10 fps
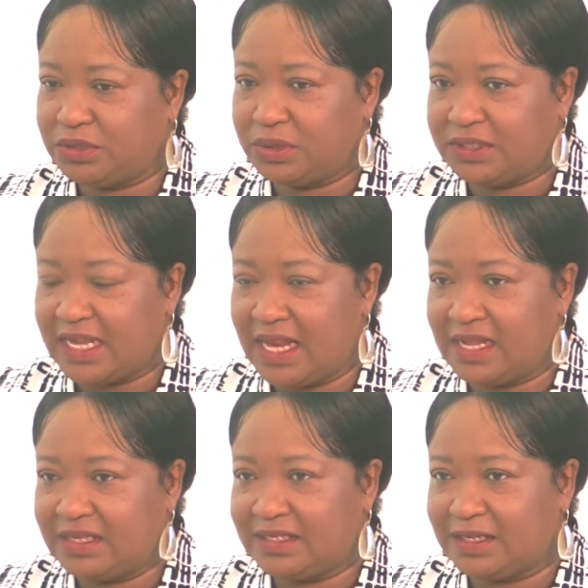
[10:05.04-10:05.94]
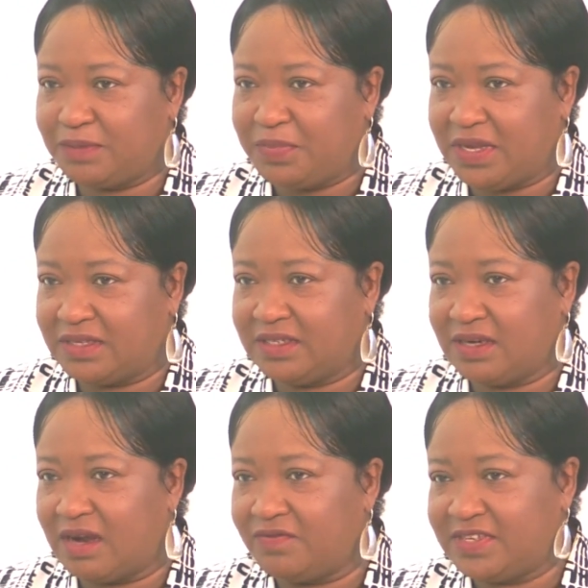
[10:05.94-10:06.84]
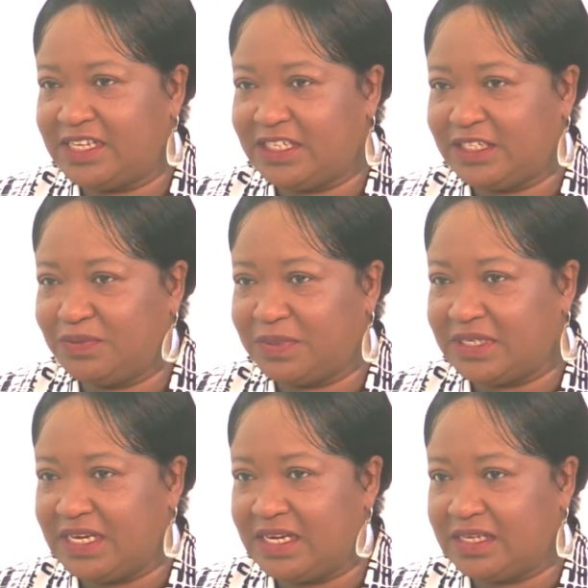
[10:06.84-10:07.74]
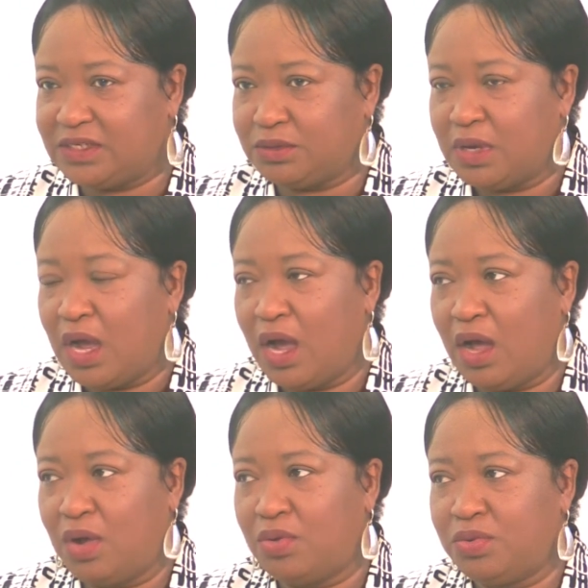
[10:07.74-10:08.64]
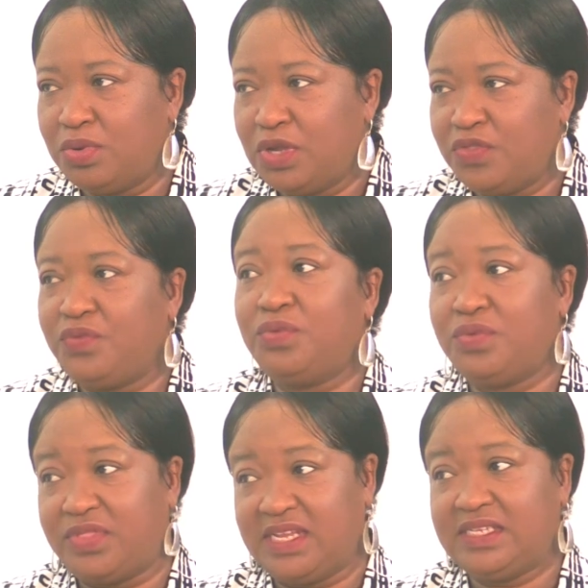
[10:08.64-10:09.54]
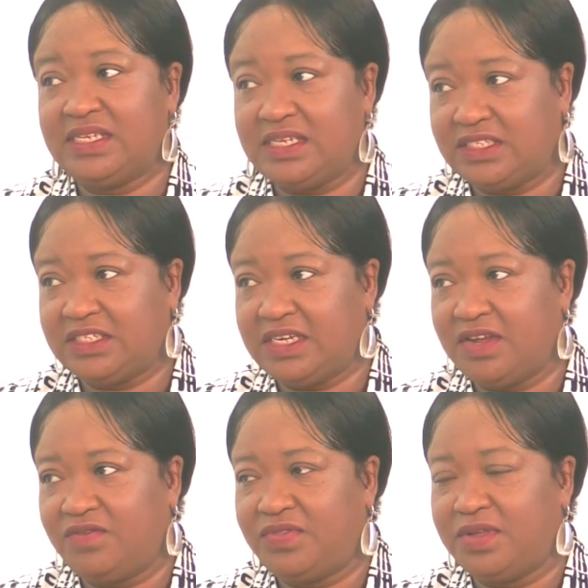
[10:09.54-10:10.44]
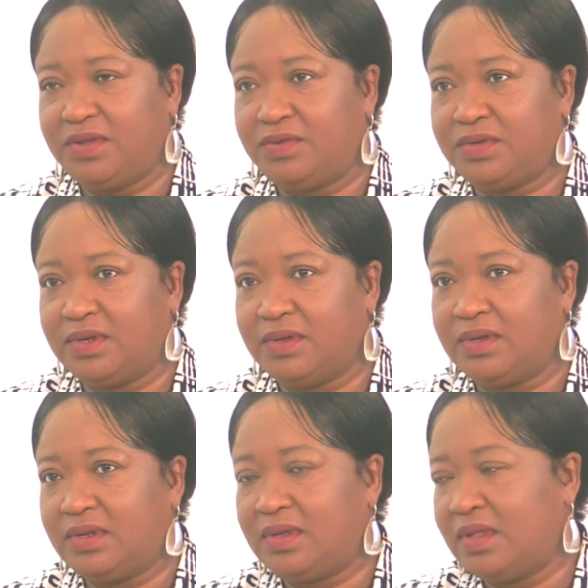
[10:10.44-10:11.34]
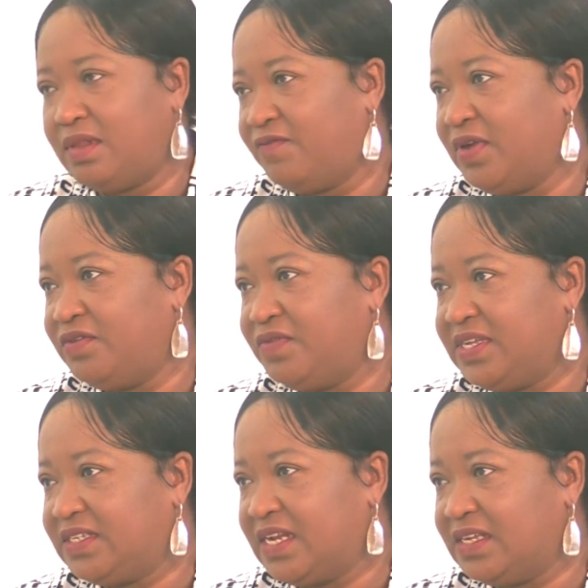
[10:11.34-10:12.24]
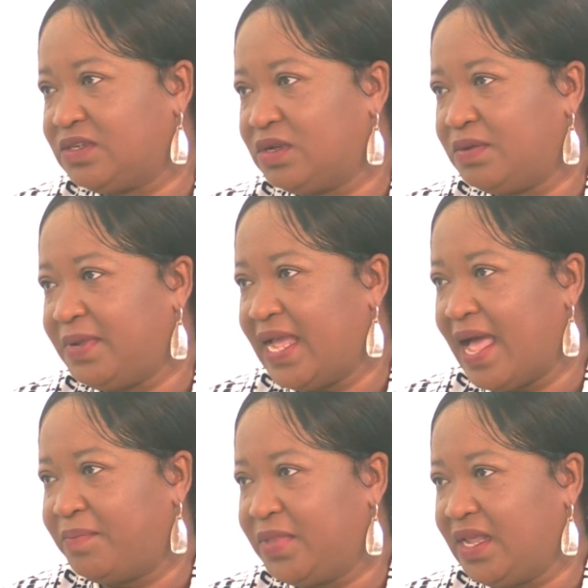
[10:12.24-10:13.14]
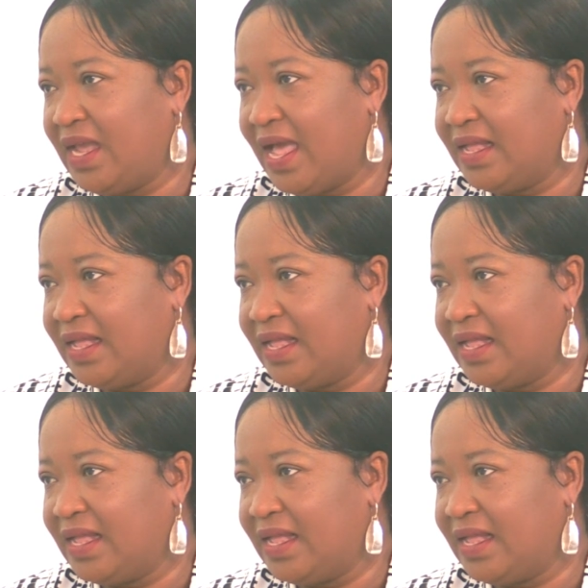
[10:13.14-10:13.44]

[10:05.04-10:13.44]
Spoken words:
So tell us, because the conversation was leading to how through this initiative, the fundraiser that is going to be happening